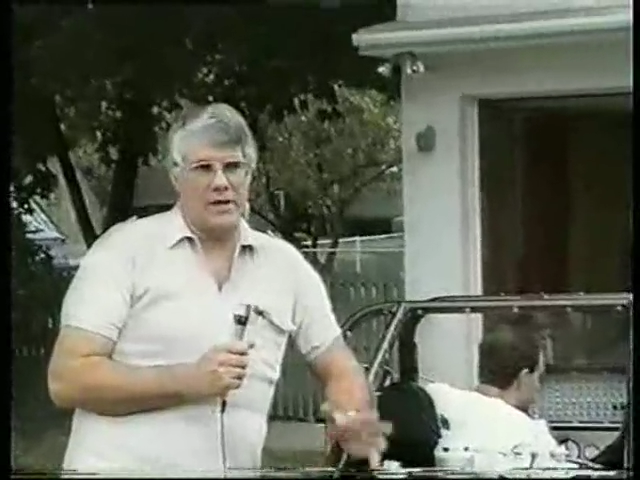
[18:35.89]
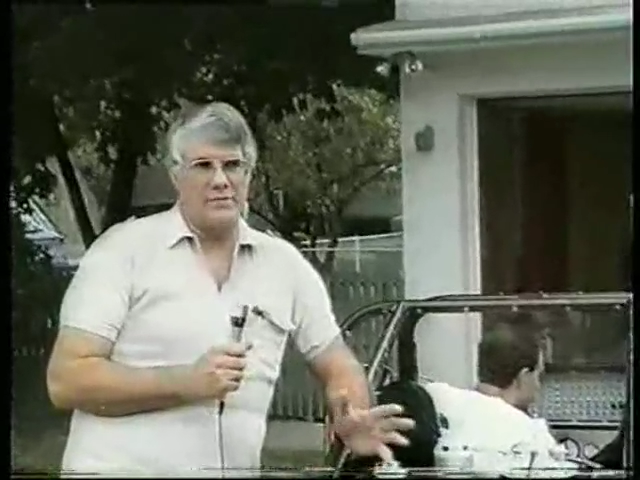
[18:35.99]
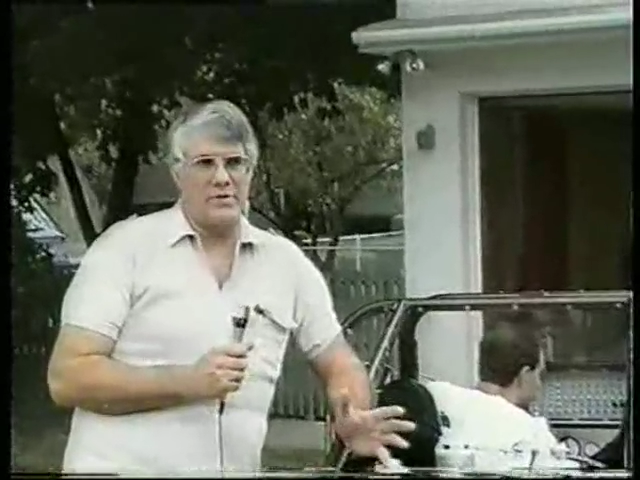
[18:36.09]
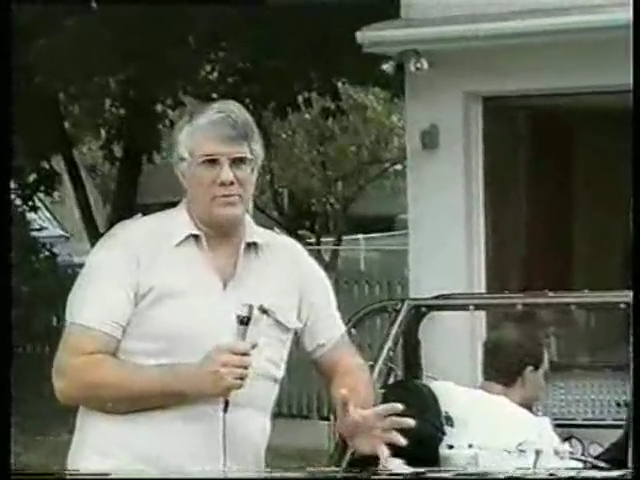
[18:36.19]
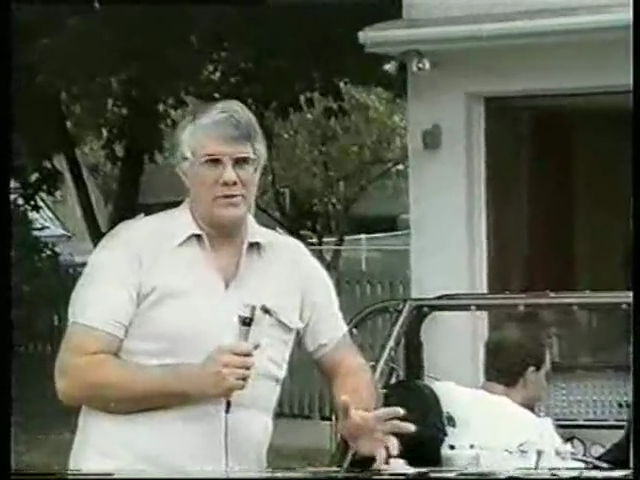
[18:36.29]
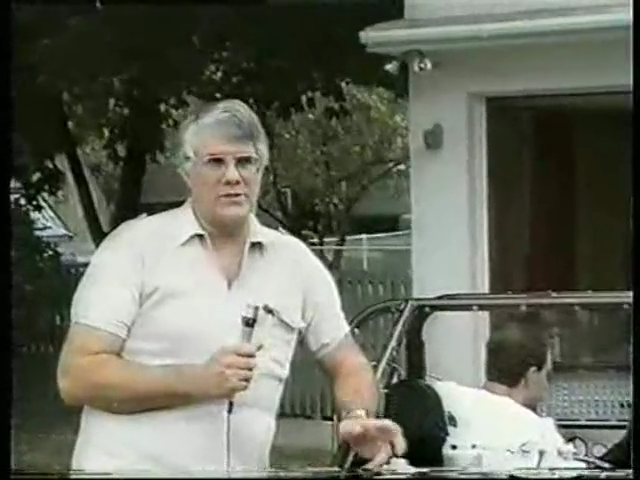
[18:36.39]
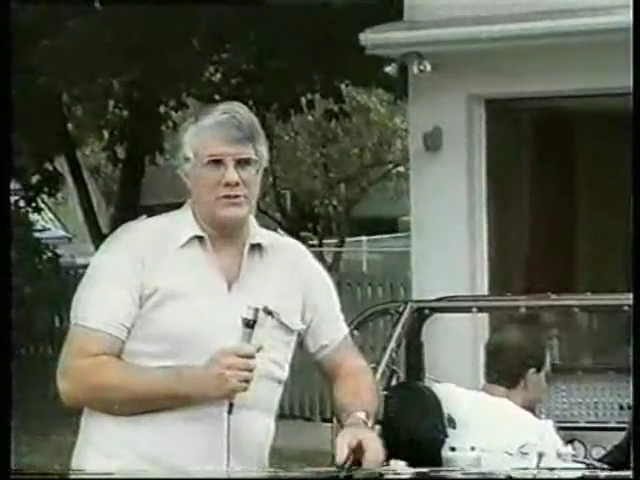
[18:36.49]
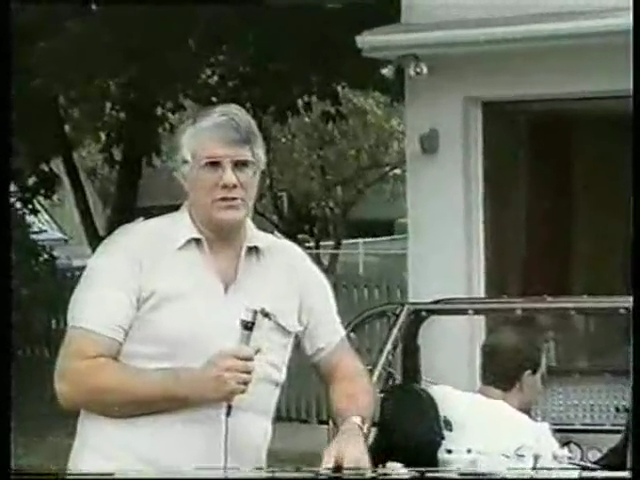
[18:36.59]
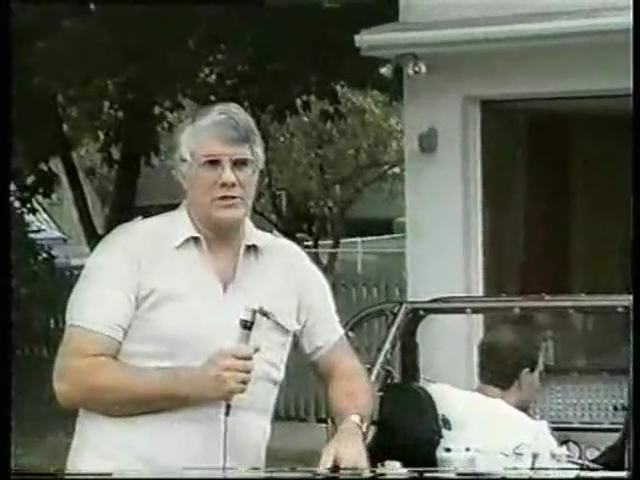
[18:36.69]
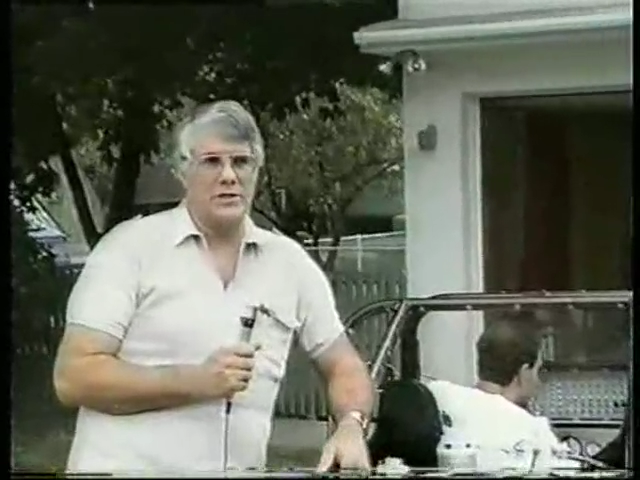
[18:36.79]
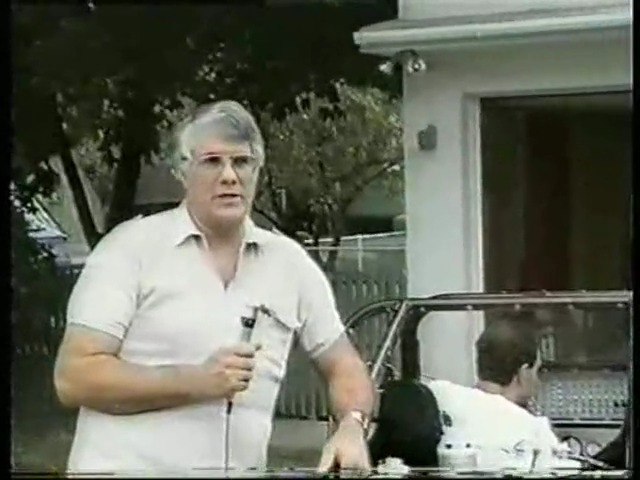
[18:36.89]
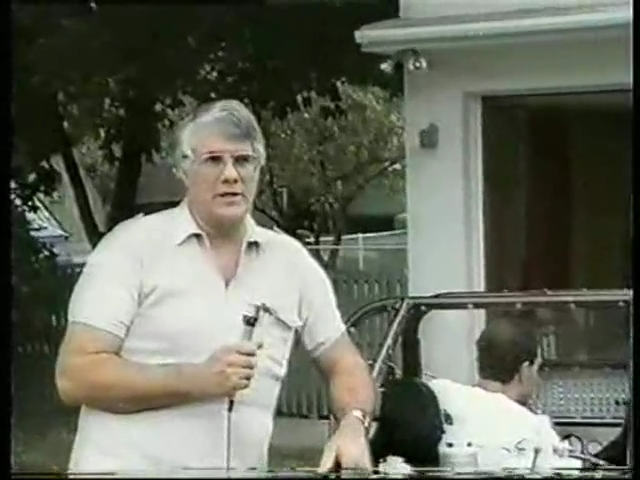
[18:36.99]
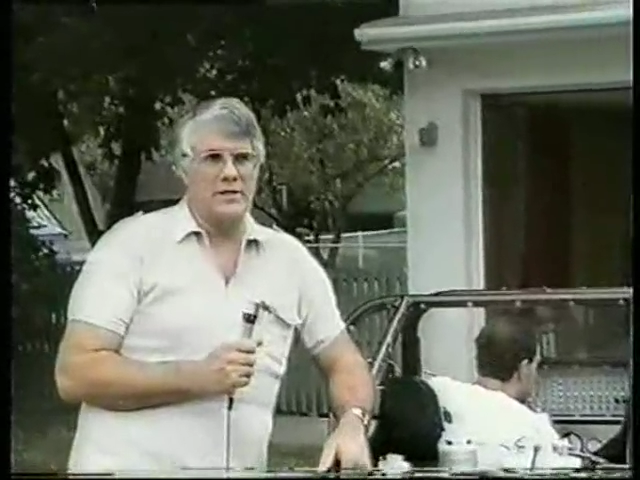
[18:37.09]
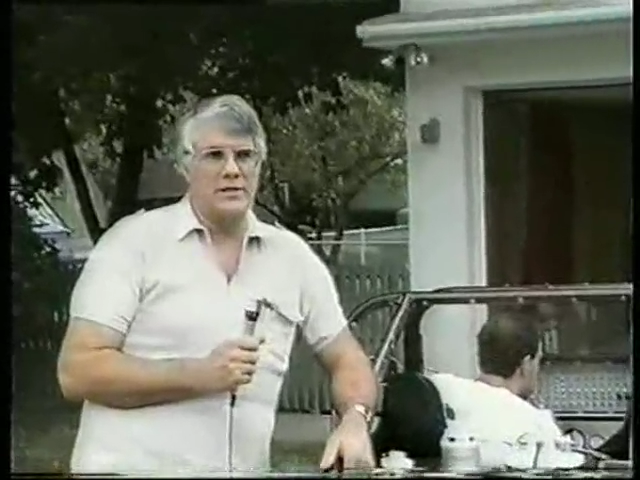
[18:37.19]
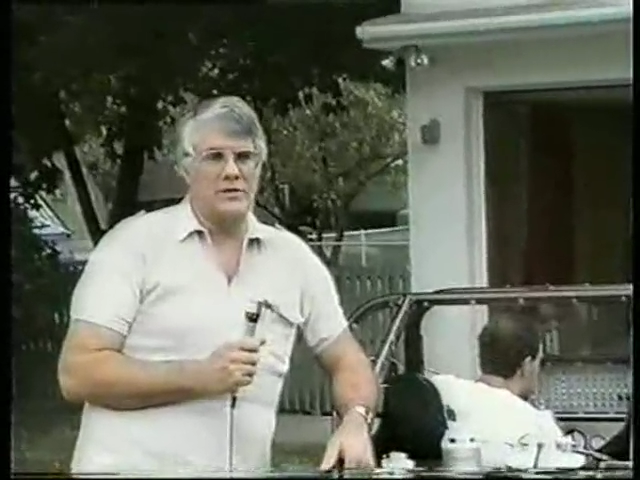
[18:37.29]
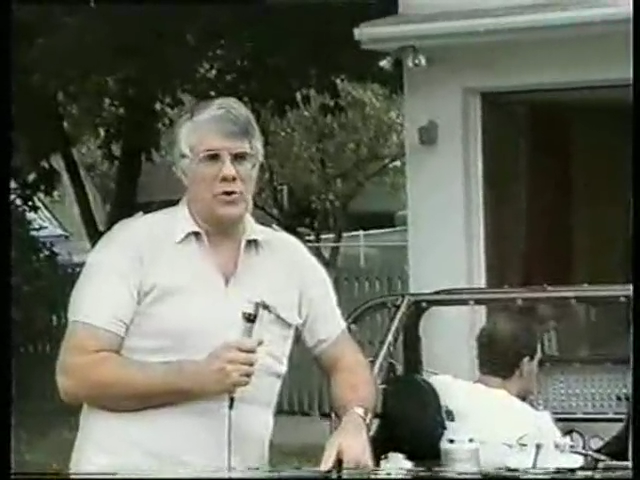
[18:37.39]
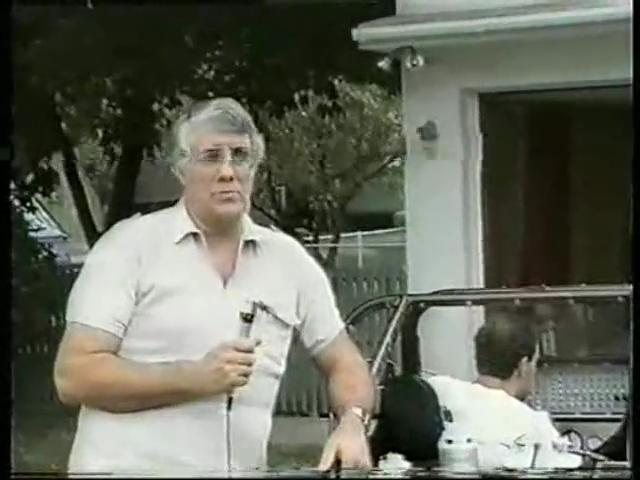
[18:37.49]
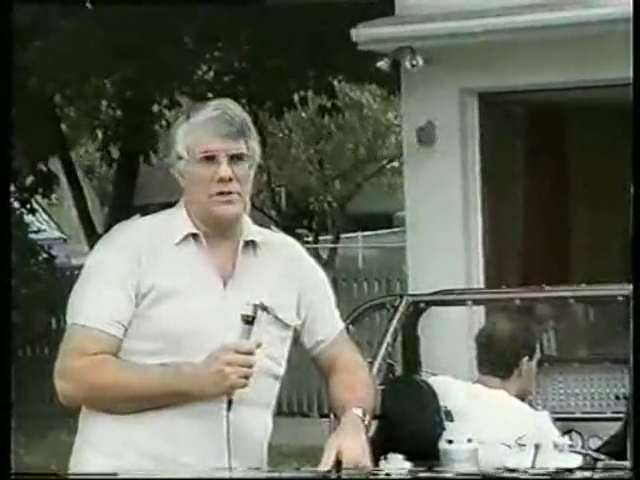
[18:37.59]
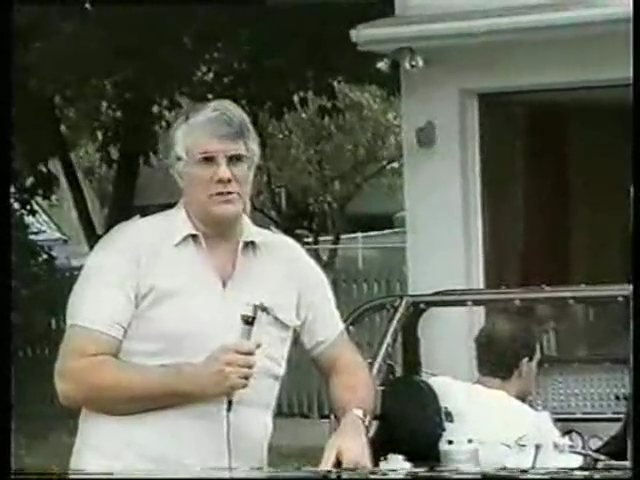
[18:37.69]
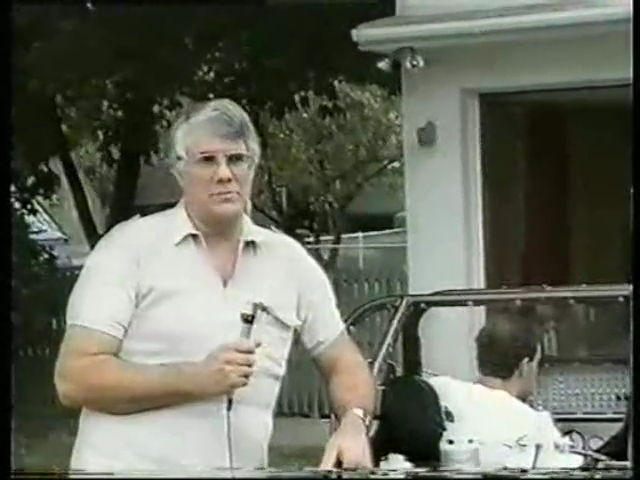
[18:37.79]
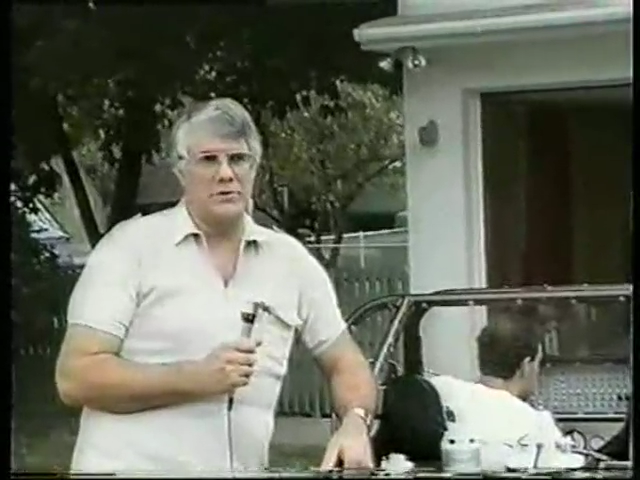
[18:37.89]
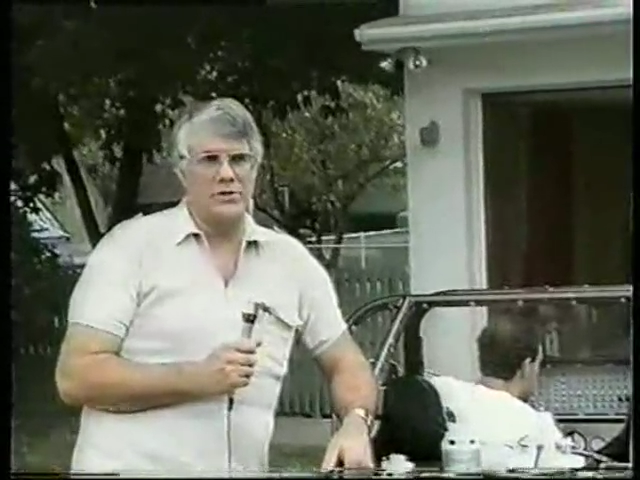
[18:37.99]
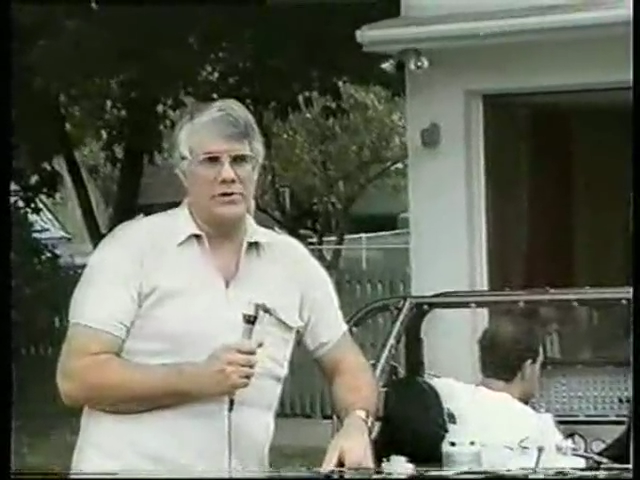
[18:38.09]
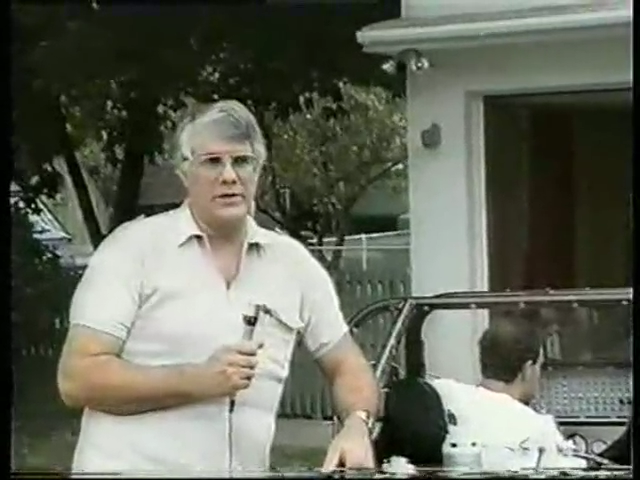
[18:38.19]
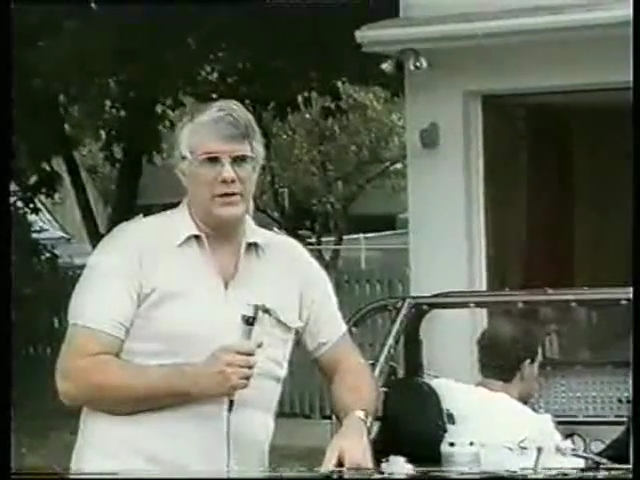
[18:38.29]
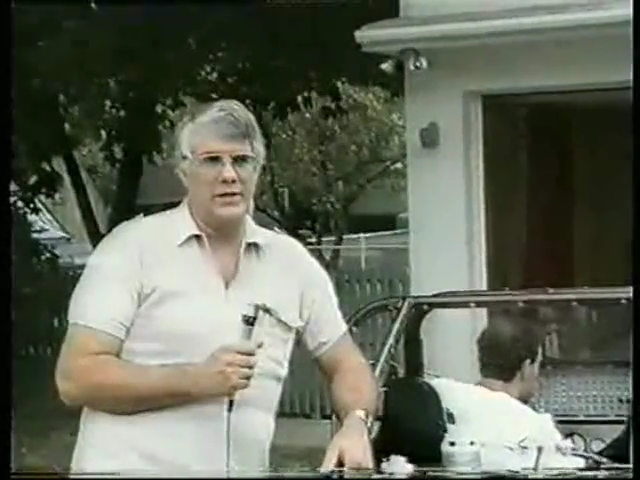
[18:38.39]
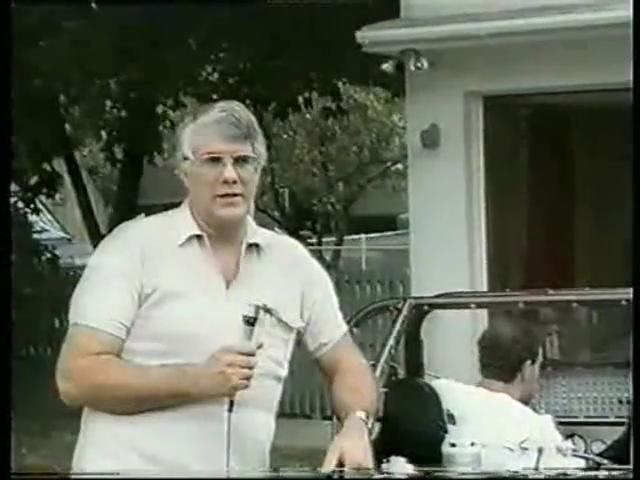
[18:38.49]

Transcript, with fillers: product development, engineering, and corporate entrepreneuring.